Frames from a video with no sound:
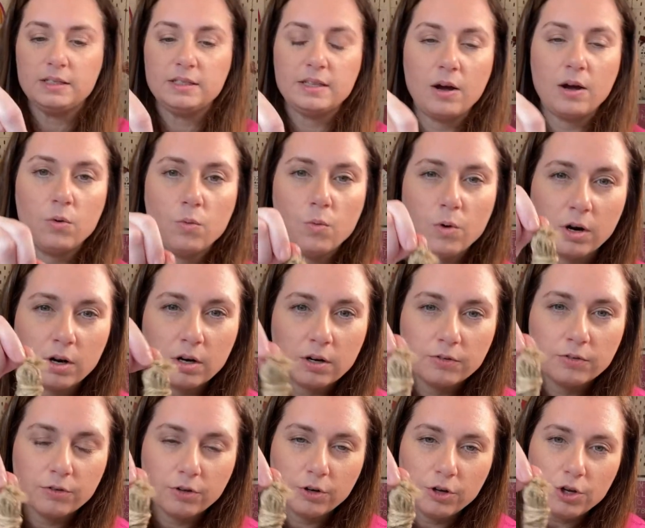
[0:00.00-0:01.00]
that work
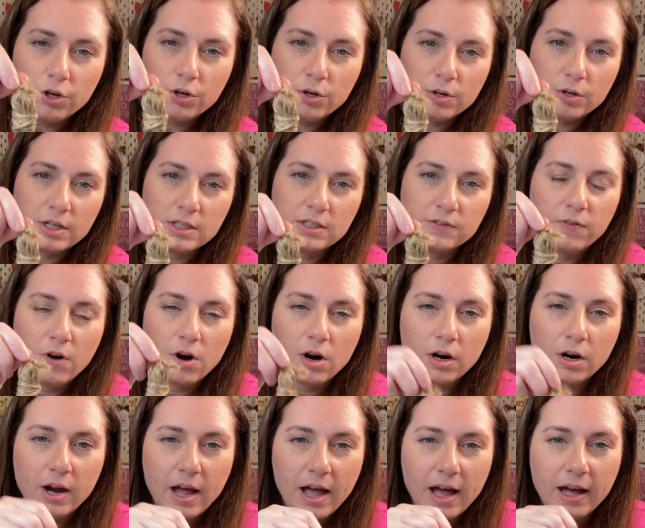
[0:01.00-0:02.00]
for you as far
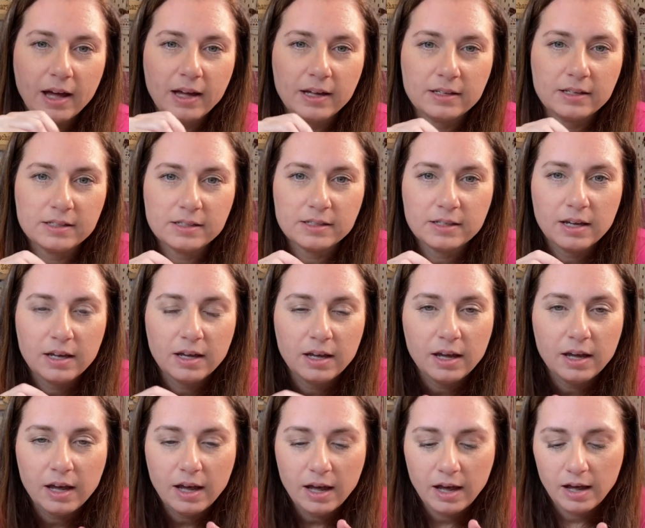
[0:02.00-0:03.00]
as
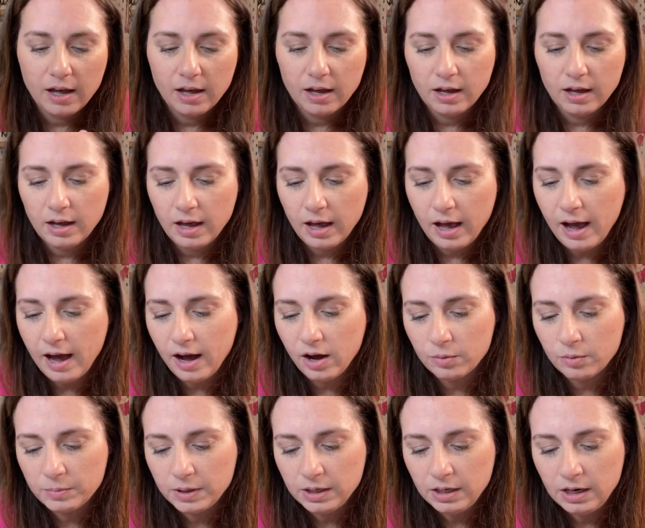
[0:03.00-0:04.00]
how
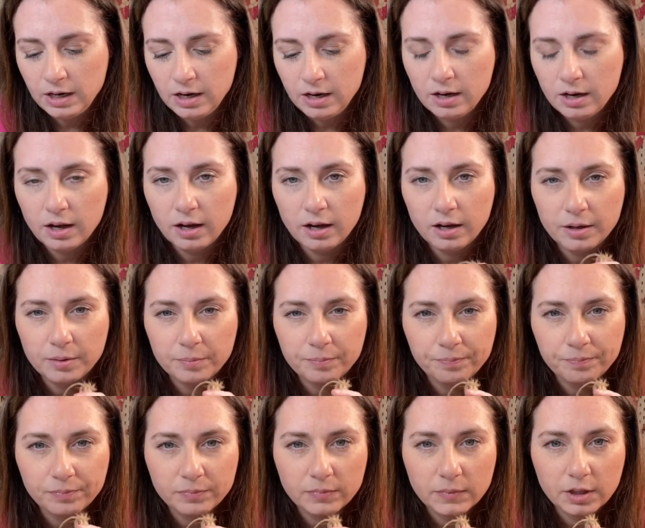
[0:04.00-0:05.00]
many
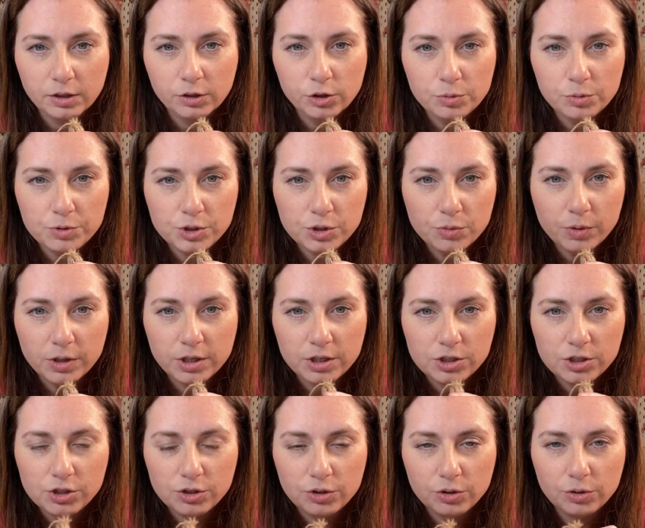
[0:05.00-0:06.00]
loops you want
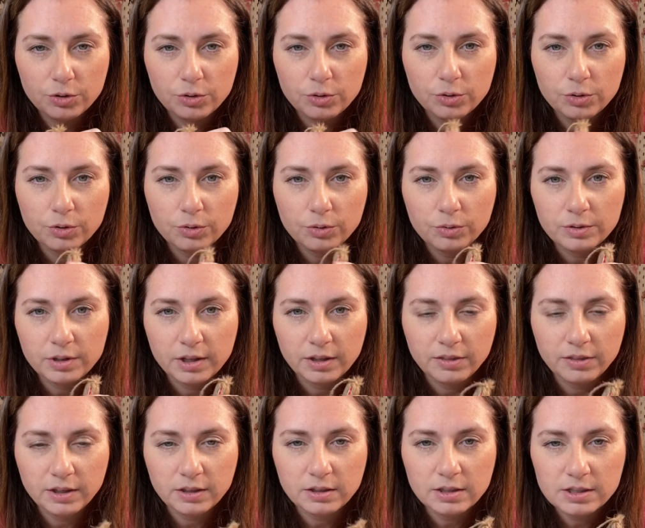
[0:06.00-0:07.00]
to do, the
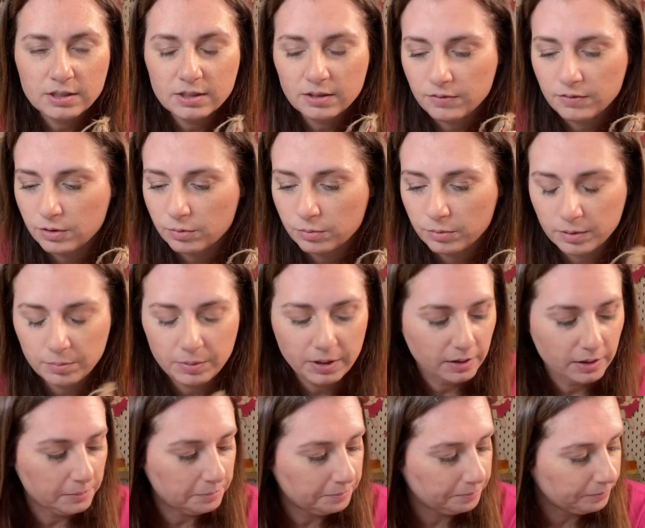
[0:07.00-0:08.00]
thickness of the
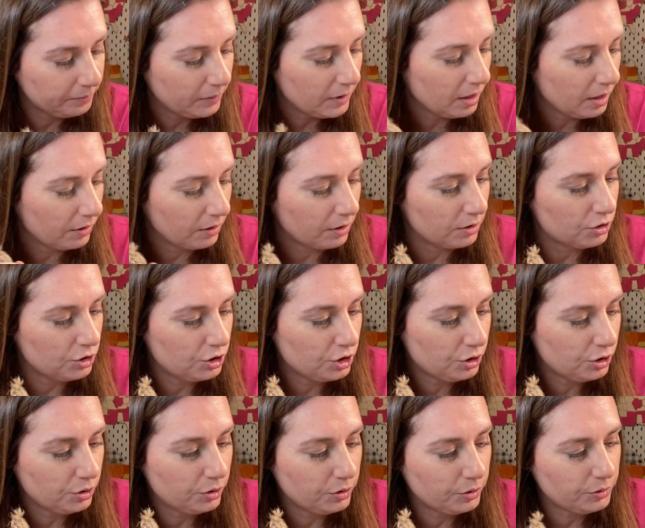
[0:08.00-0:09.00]
ribbon, of the
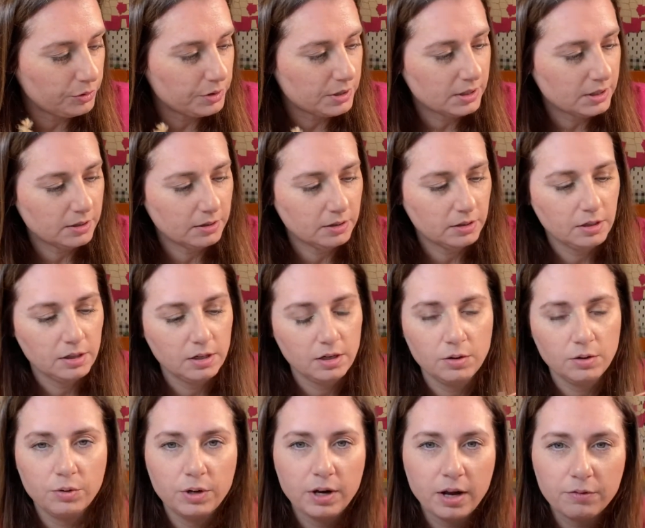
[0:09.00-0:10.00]
jute,
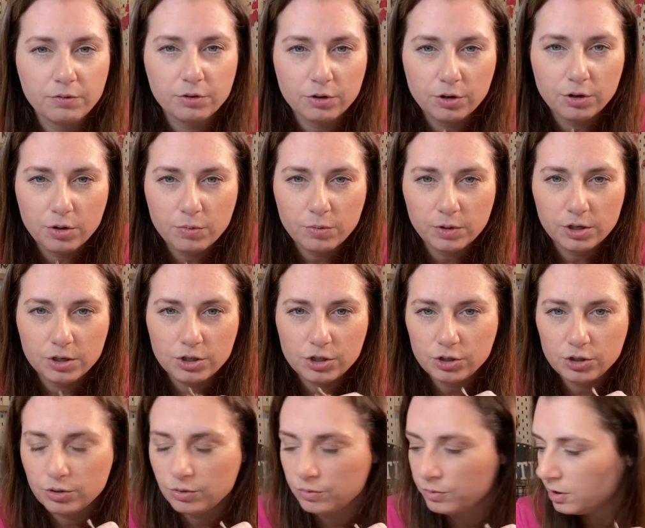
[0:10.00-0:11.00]
whatever you want to
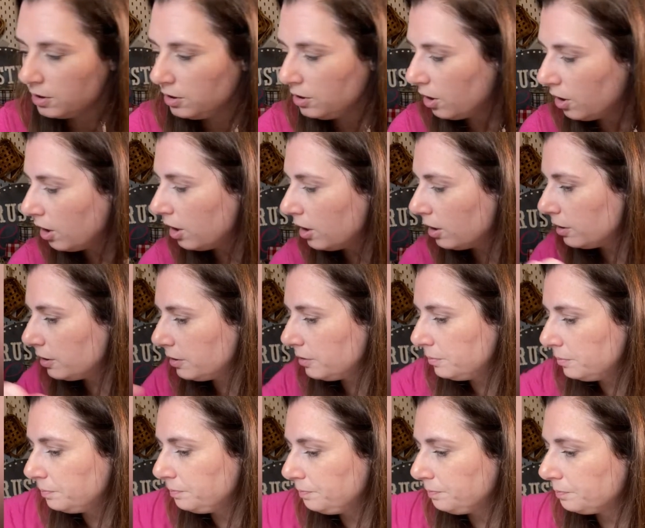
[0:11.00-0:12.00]
do, the yarn.